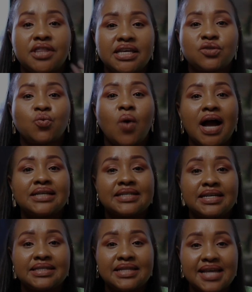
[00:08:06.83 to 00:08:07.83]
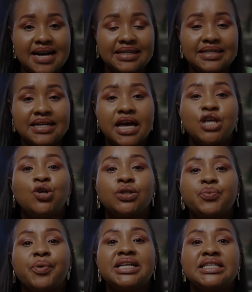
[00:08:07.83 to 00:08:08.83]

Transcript: this works is that you spend